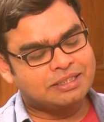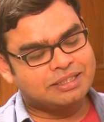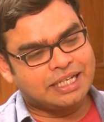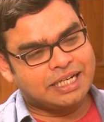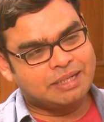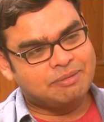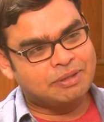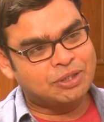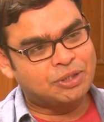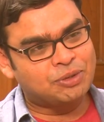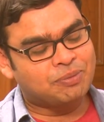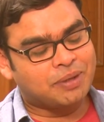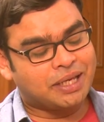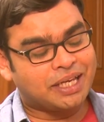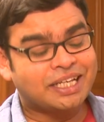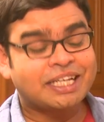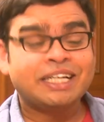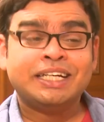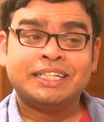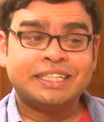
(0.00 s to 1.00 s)
statement to
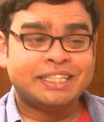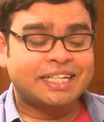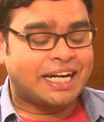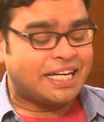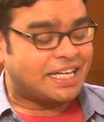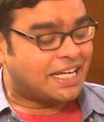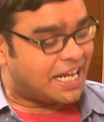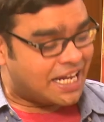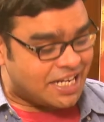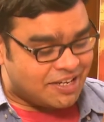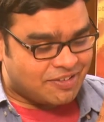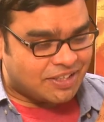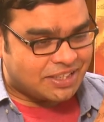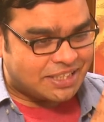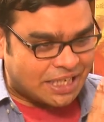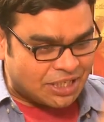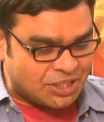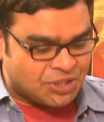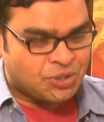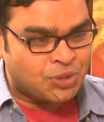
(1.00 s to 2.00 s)
make. Right, anyway,
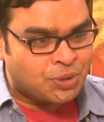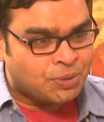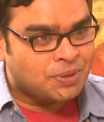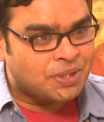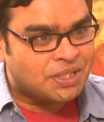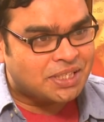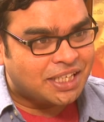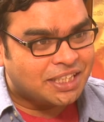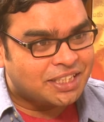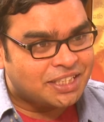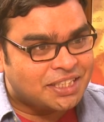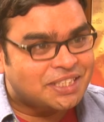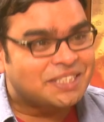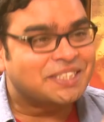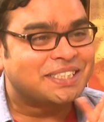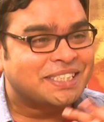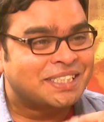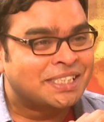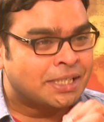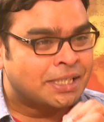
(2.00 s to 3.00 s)
thank you so much, Latha.